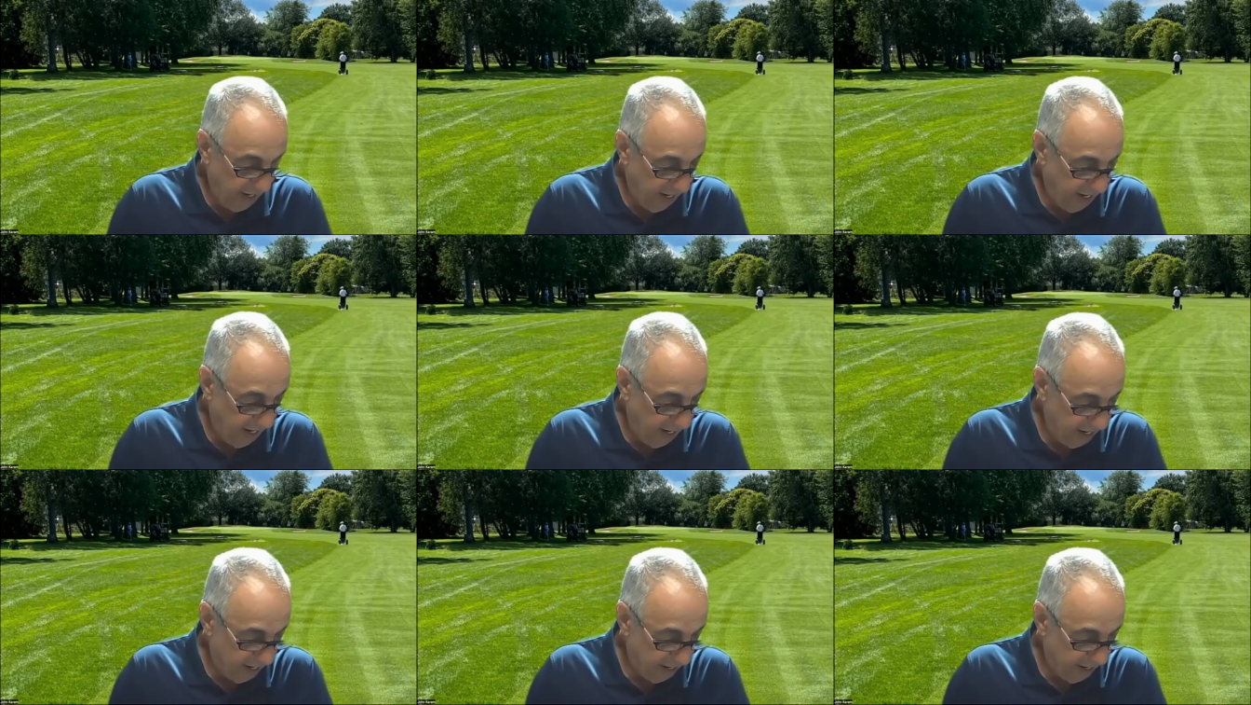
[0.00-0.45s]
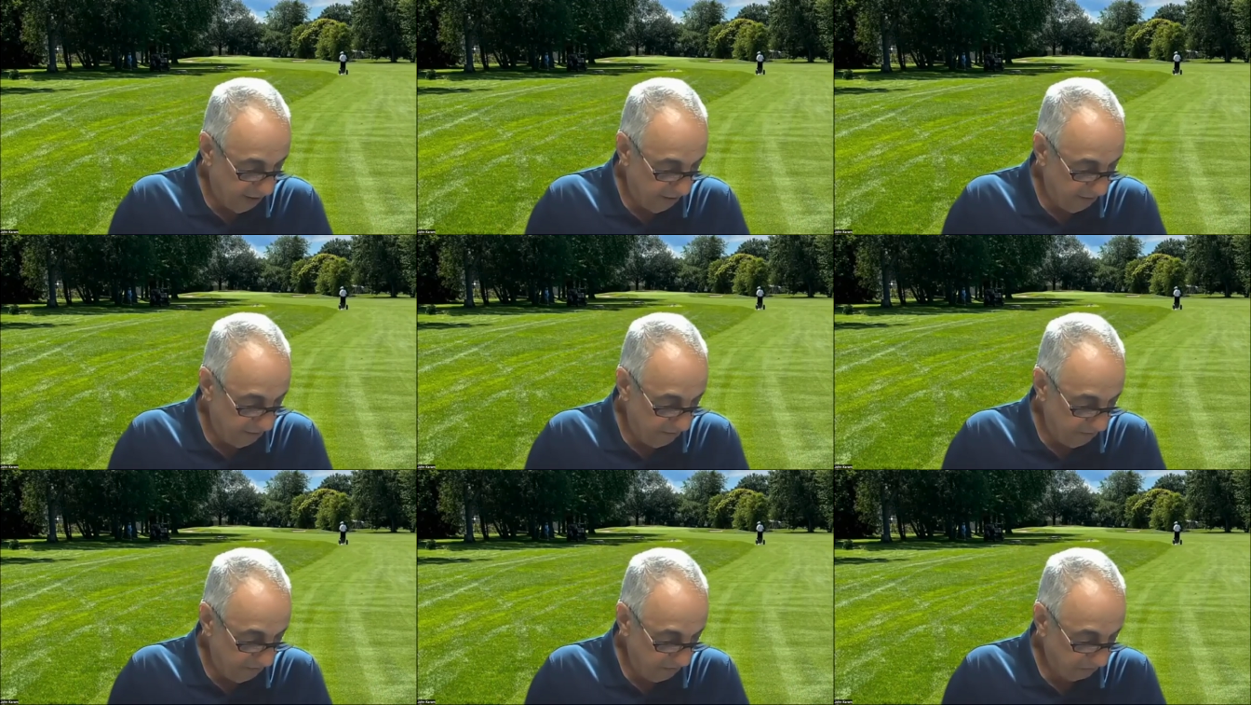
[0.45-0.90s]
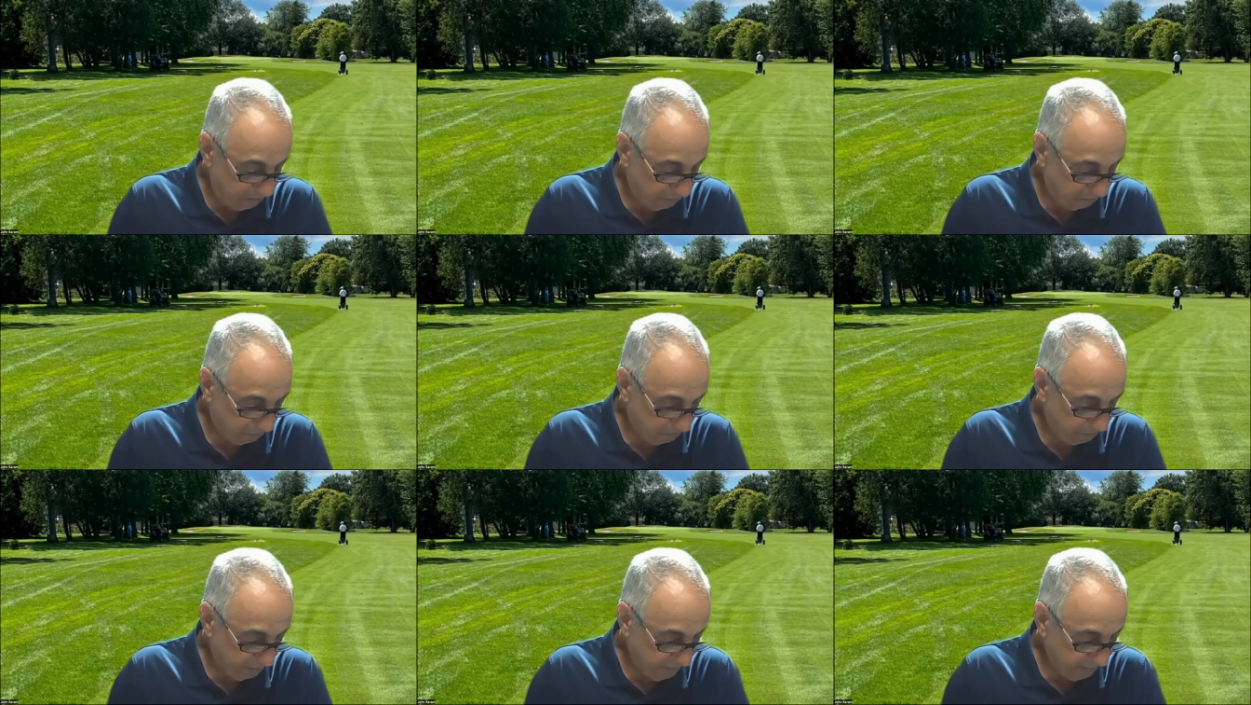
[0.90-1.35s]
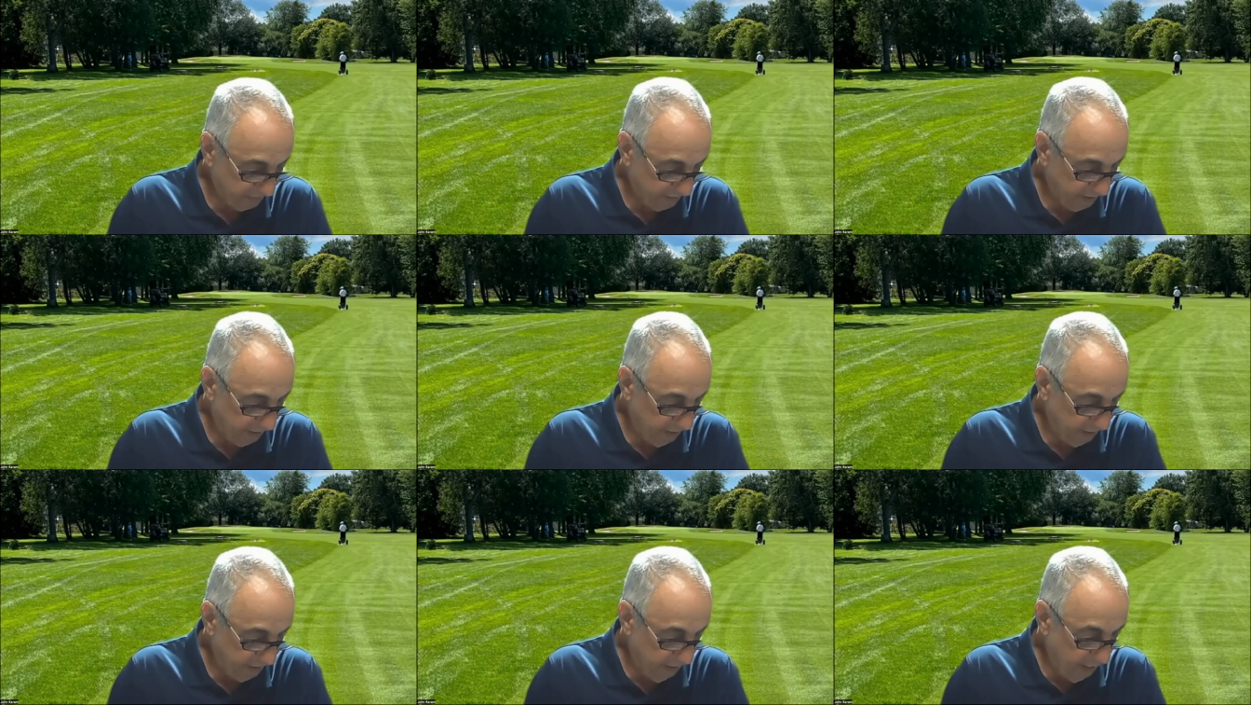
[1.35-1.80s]
Um,
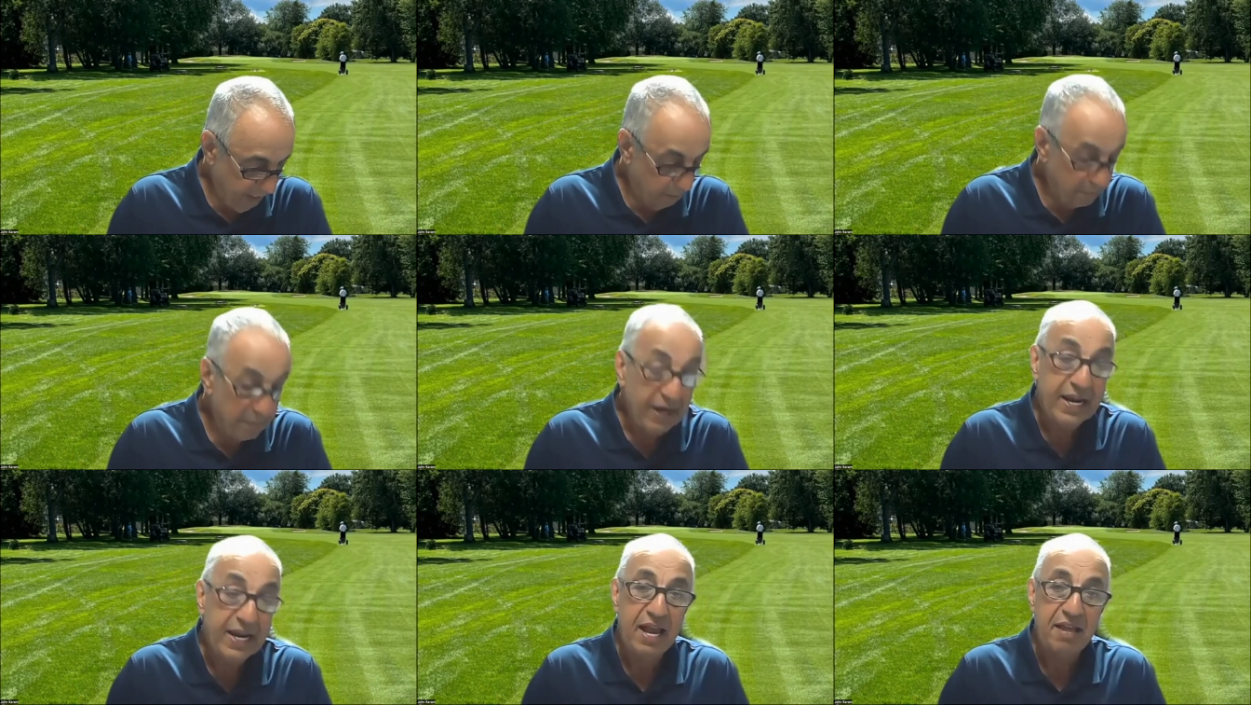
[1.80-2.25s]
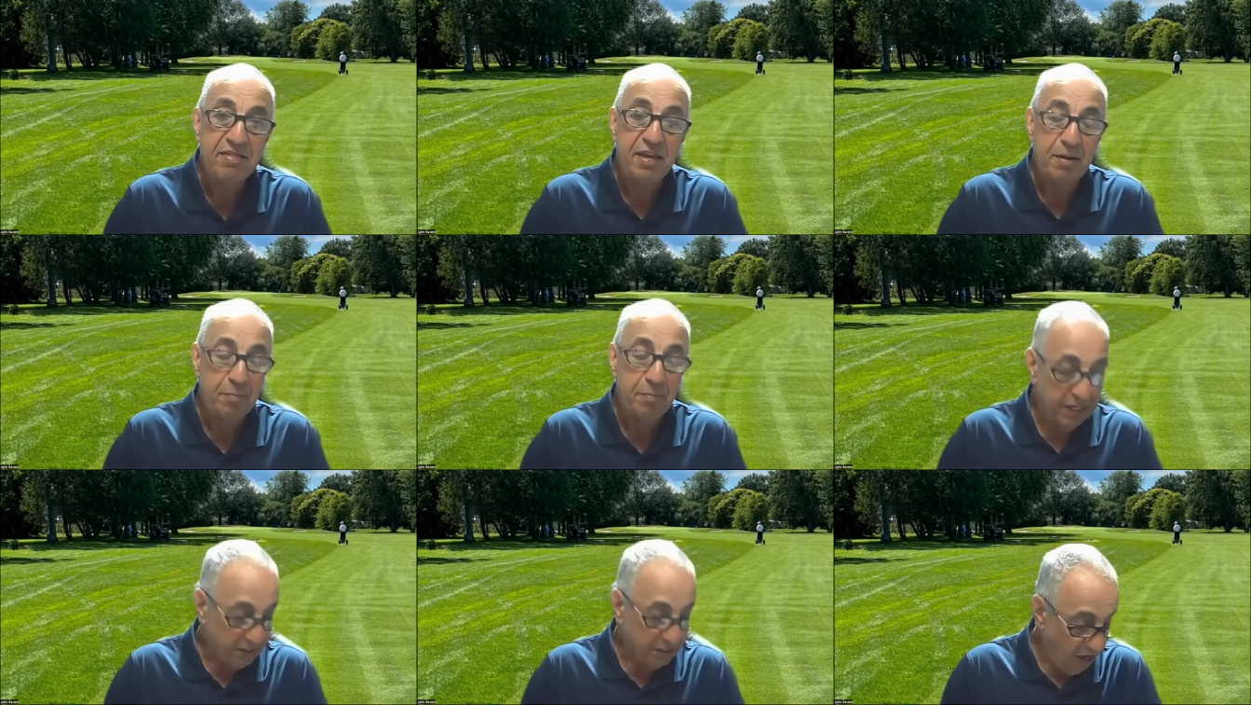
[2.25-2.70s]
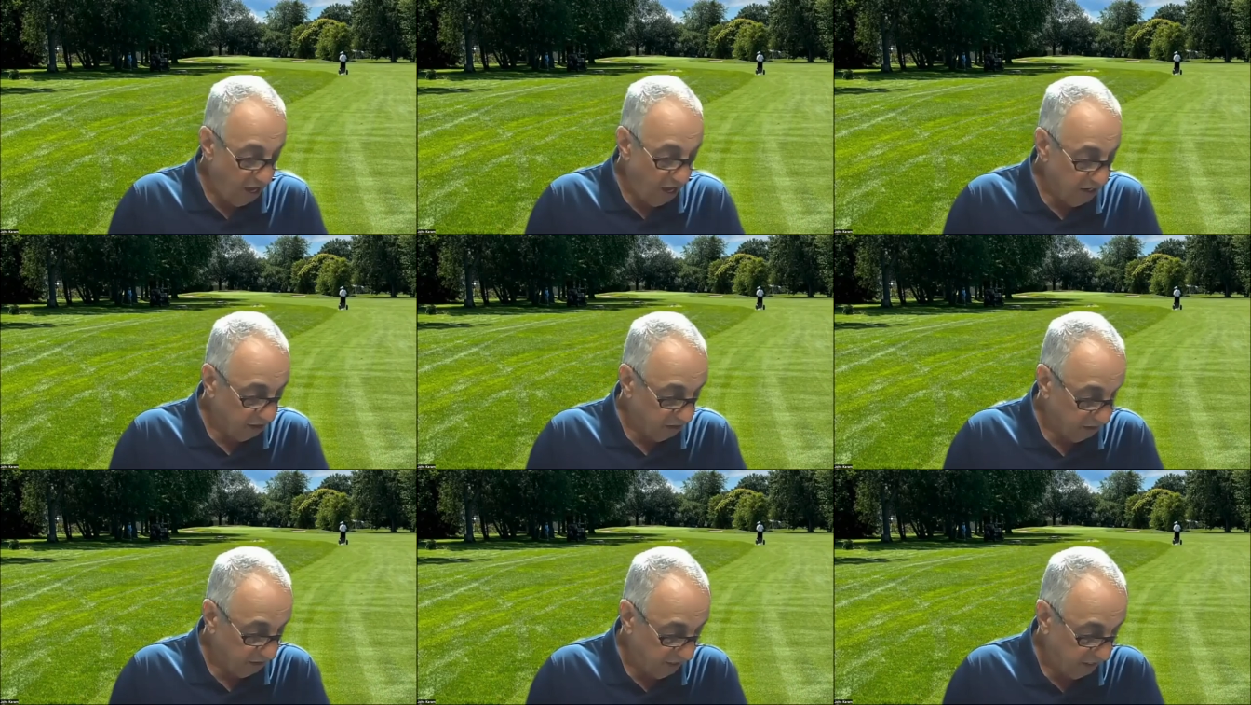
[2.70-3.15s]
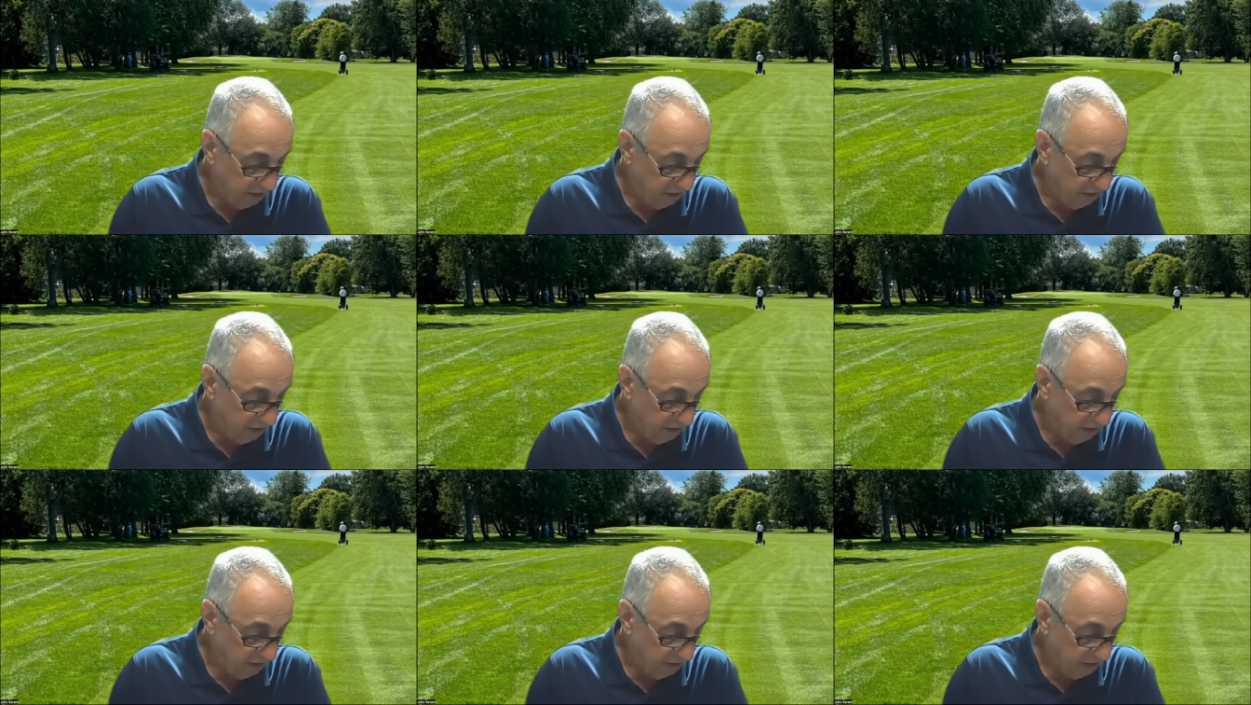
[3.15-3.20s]
Mackenzie McDonald